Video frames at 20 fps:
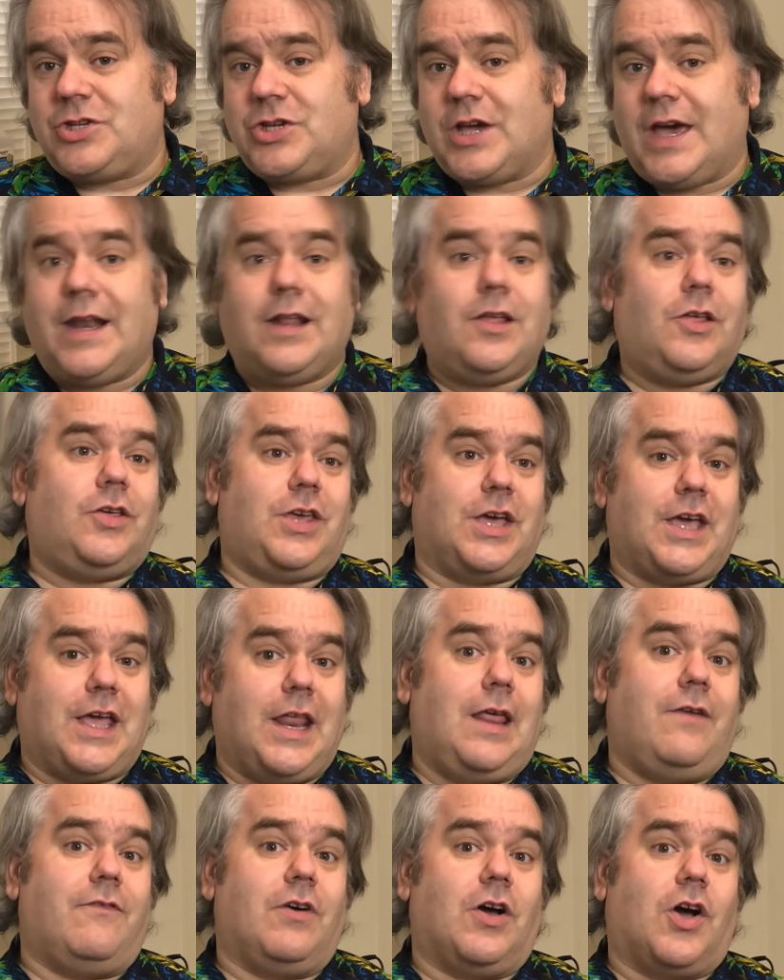channel, you
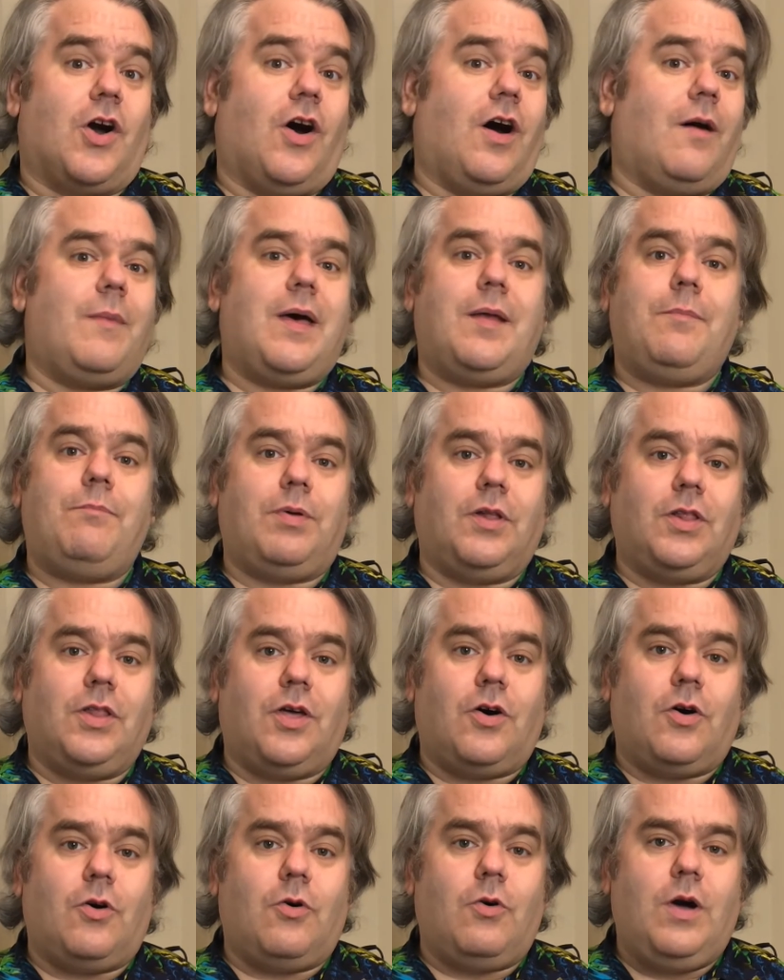can even comment
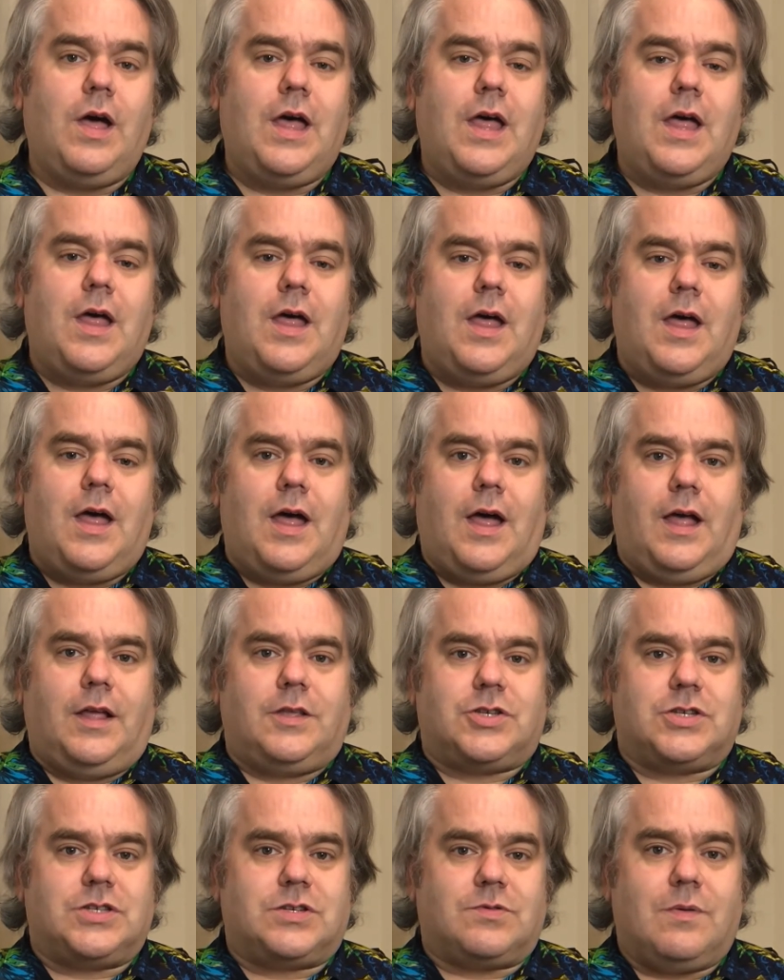below.
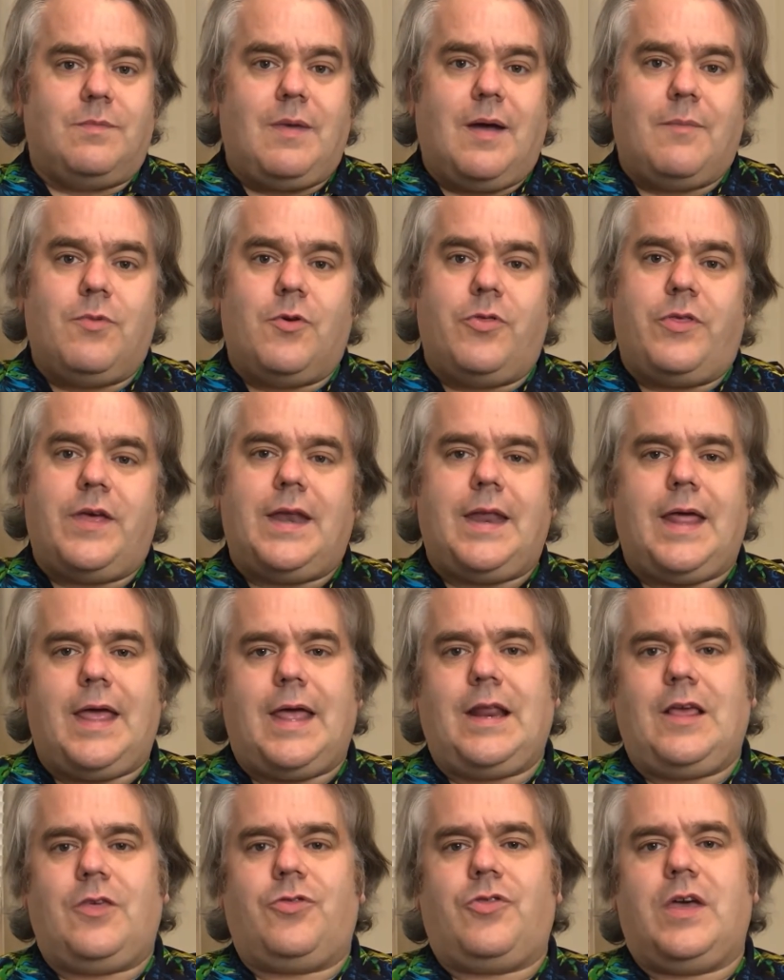Just remember that
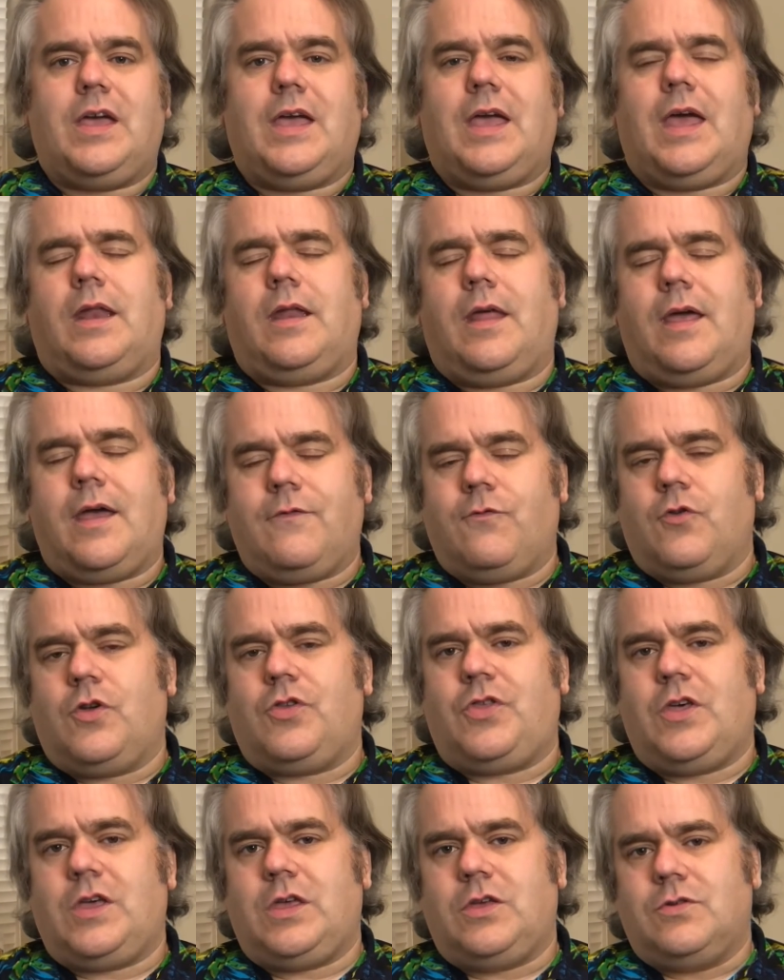anything and
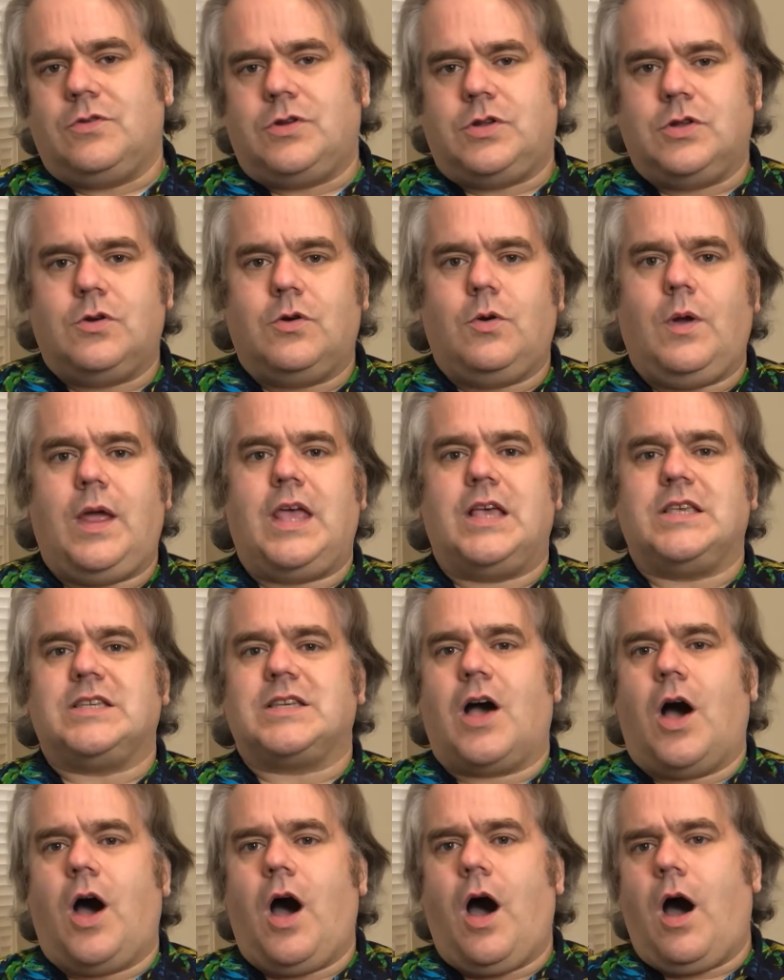everything you do
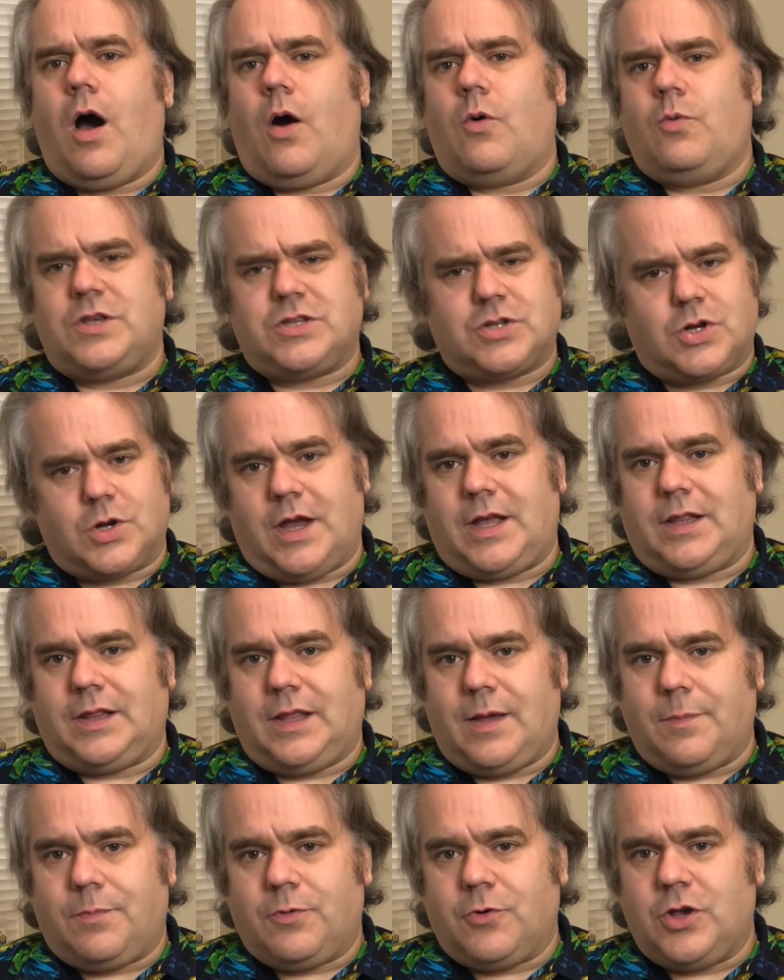is always
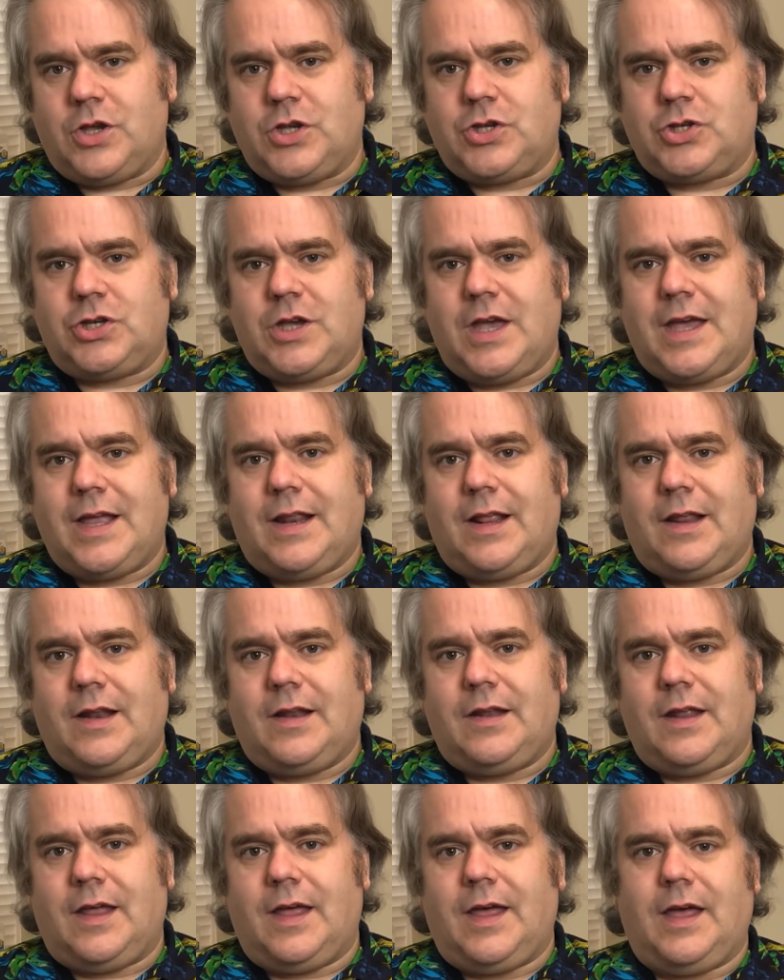greatly
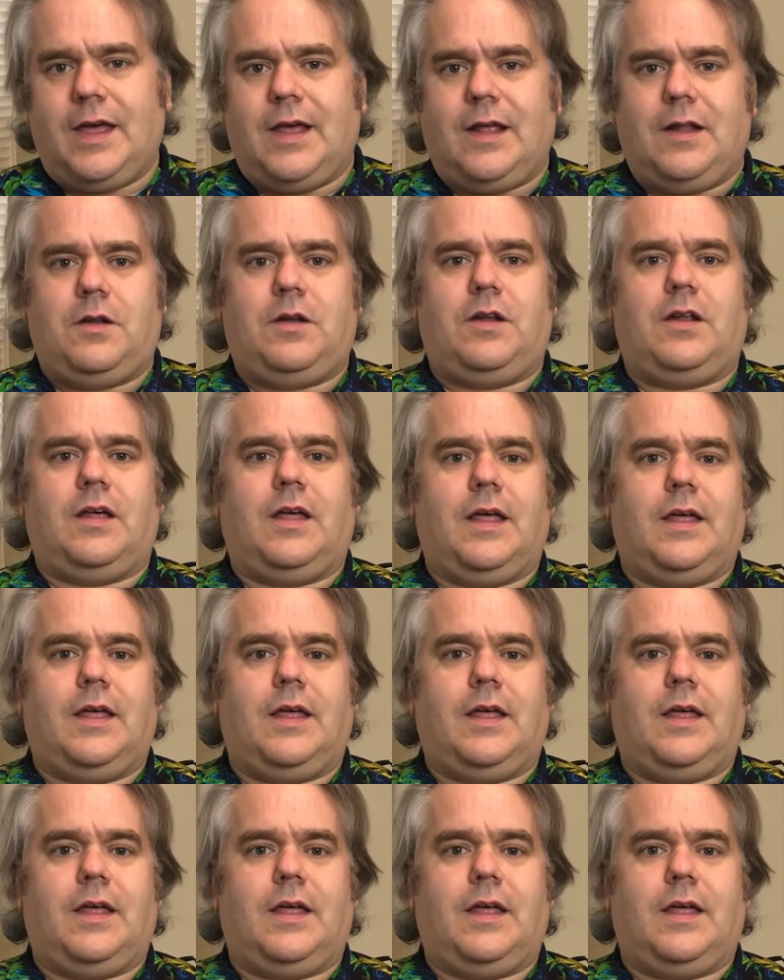appreciated, and